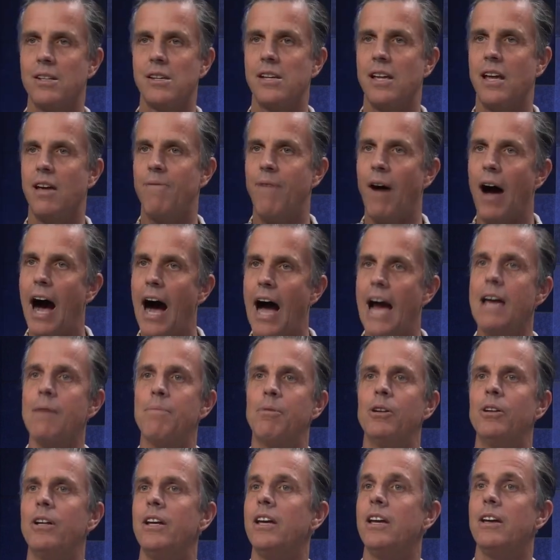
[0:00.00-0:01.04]
if I
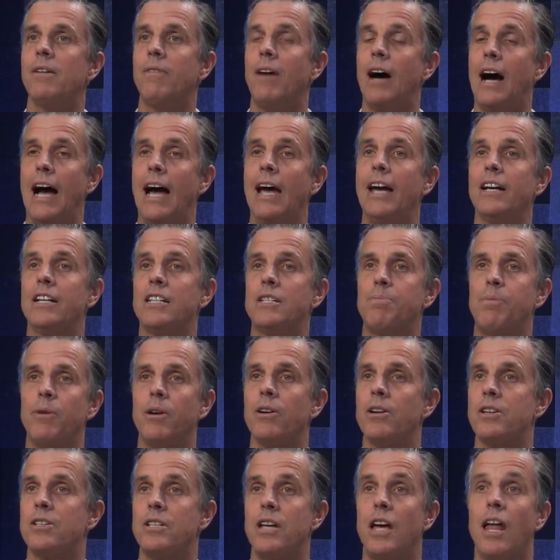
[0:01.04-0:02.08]
believe, I
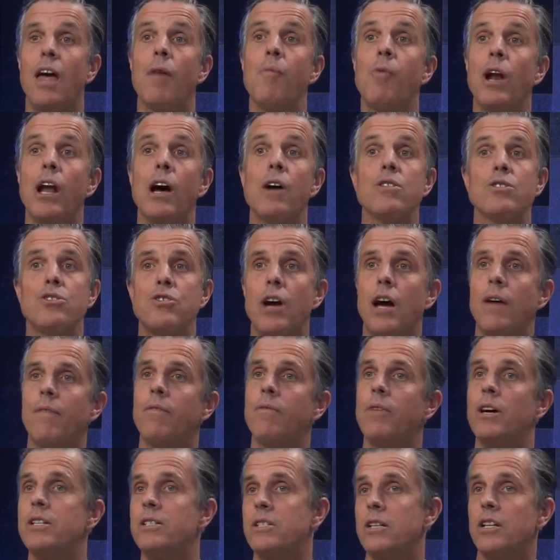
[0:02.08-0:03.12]
experience it. And when I was driving
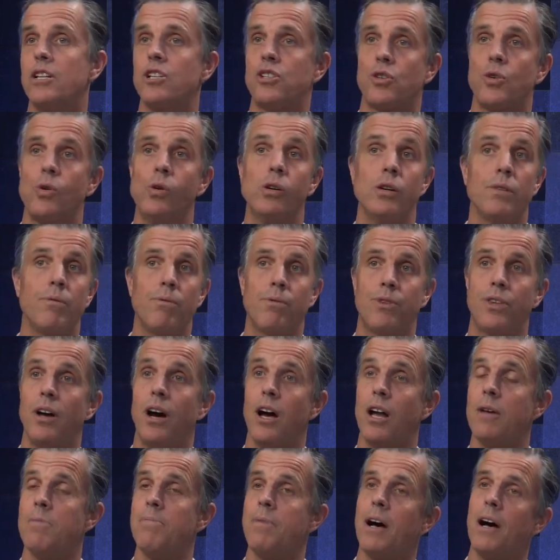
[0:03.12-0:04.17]
my son to school and
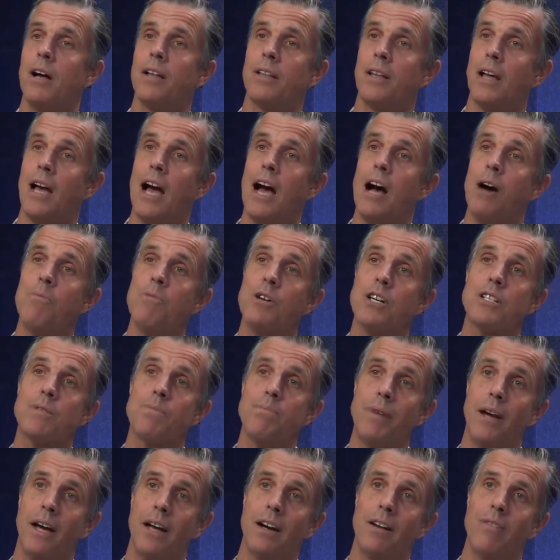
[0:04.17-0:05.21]
thought about how much
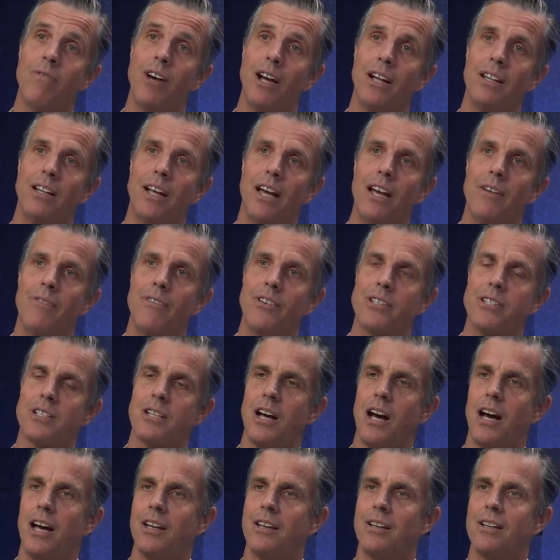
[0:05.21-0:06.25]
better my life has
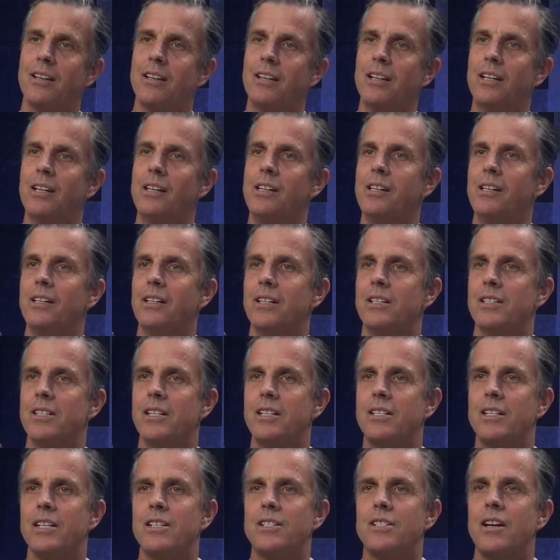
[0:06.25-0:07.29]
gotten
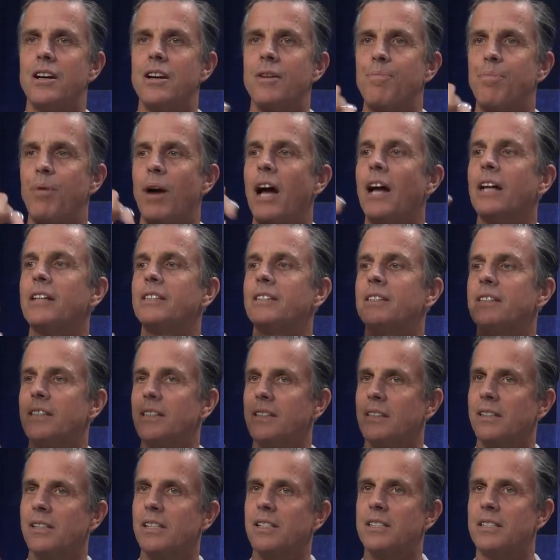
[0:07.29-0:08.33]
since I started
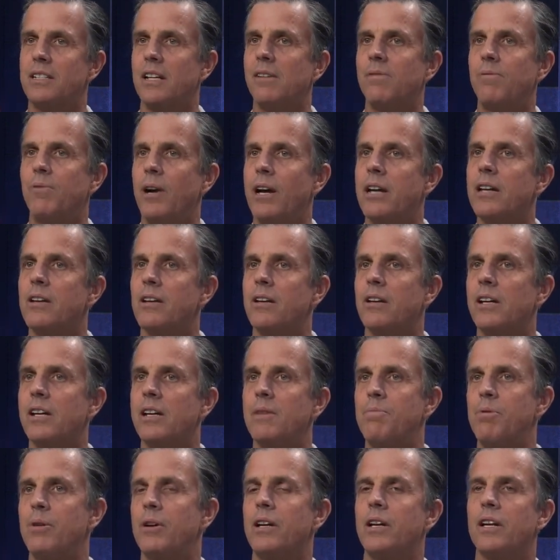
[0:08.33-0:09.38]
practicing this stuff regularly
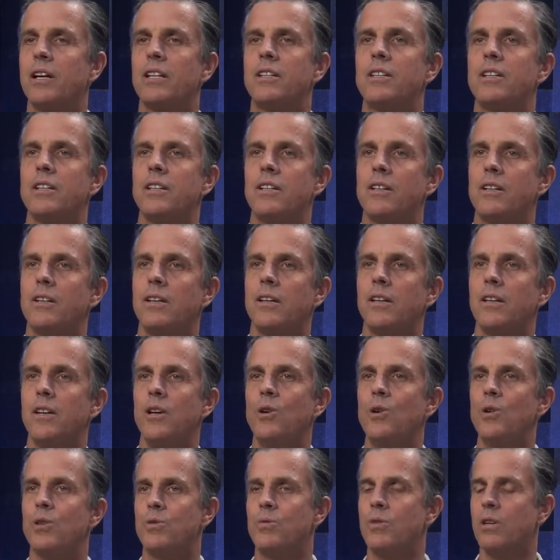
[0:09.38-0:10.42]
and putting it to
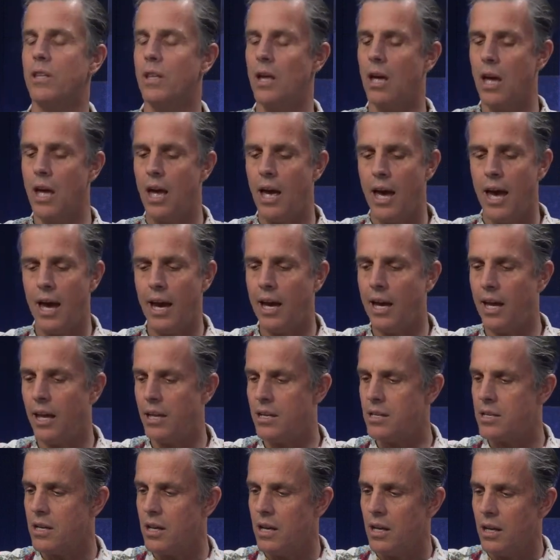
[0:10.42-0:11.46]
use with,
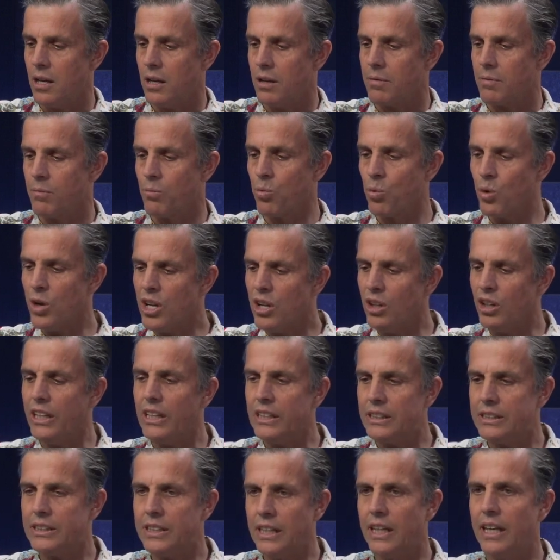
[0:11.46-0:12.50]
and really
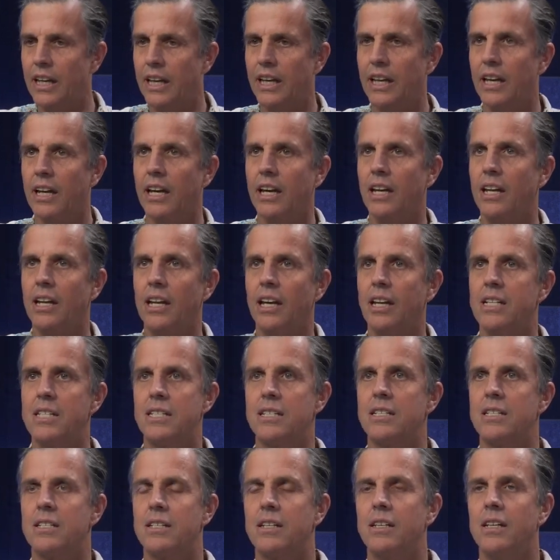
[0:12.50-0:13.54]
seeing it.
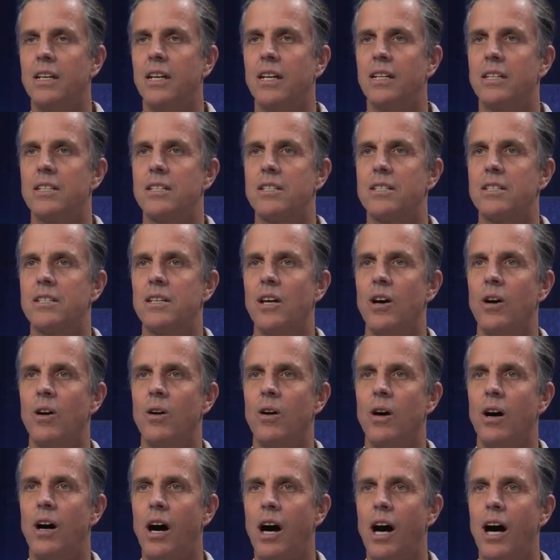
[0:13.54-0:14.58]
It's it's
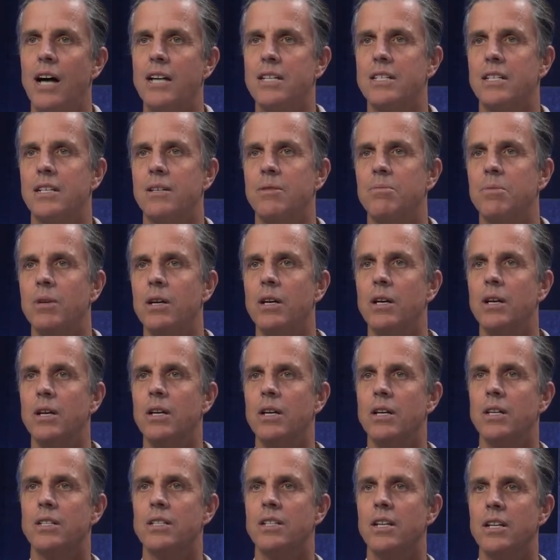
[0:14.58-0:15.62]
so awesome
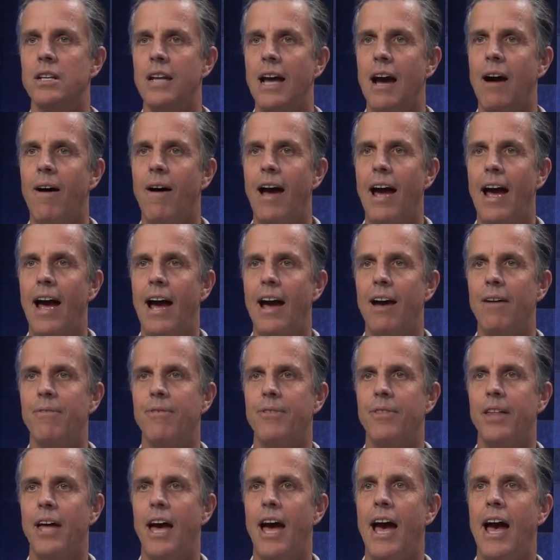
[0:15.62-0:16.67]
to now have
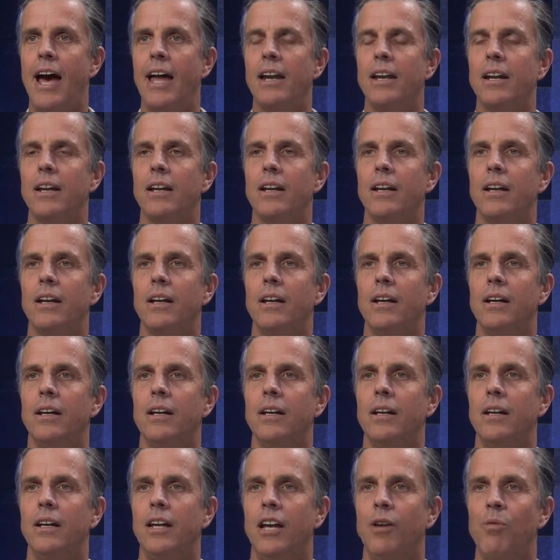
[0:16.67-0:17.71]
that.
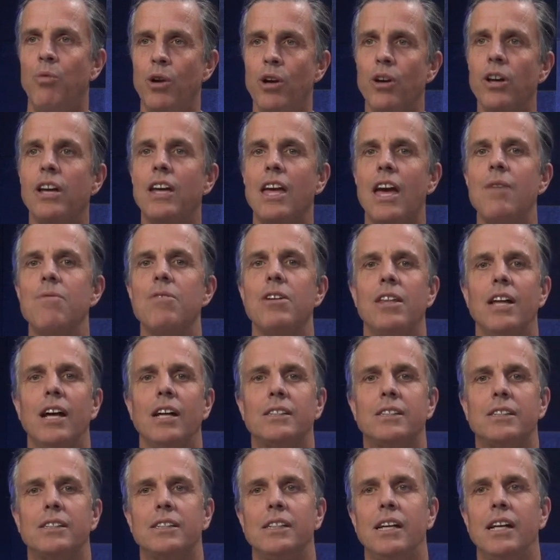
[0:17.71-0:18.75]
It really gave me that
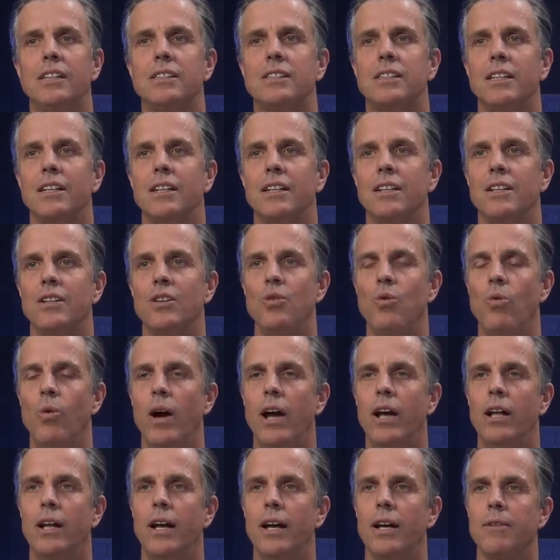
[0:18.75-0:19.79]
sense in a new
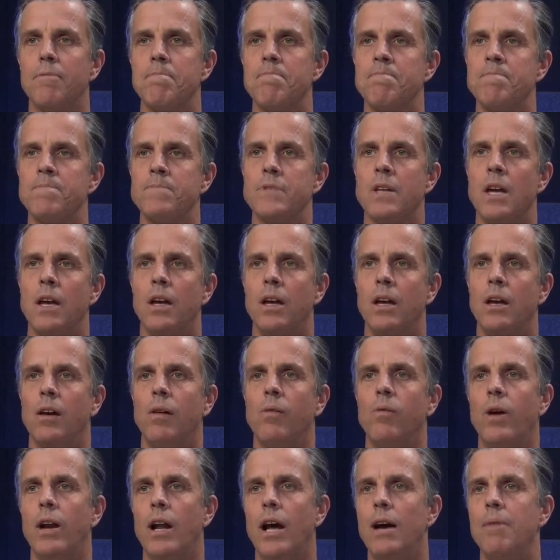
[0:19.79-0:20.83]
way. Like
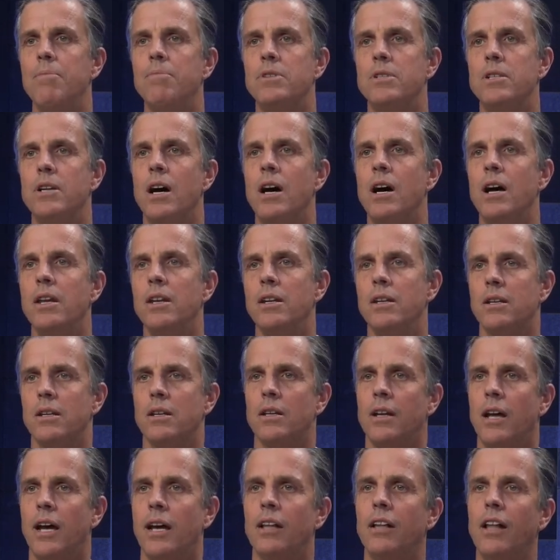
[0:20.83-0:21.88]
when I'm done,
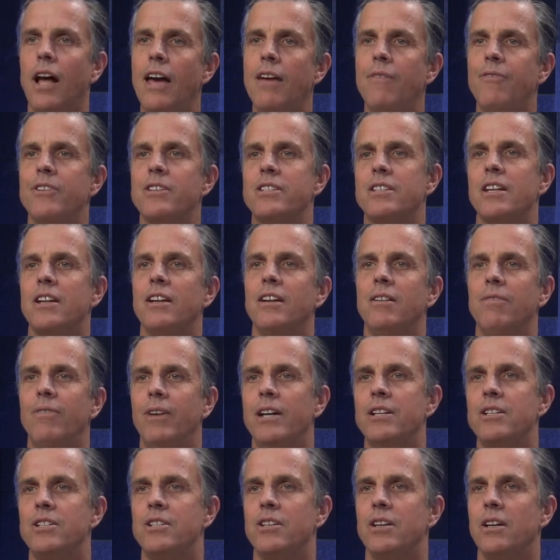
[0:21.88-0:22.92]
like life is an
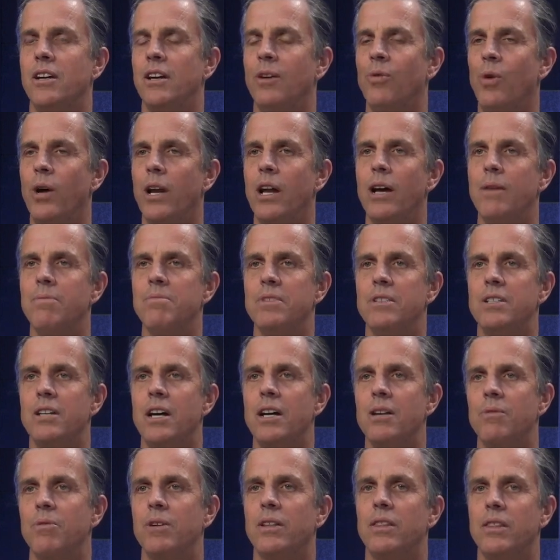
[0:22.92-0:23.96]
adventure, and when I'm
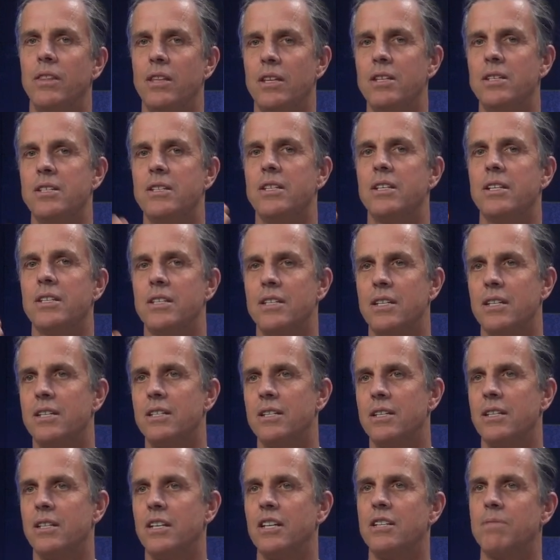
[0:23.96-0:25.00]
done with this
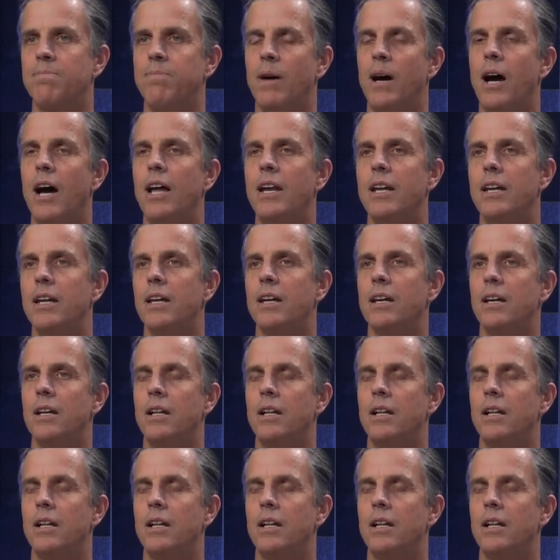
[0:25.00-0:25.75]
exist this body,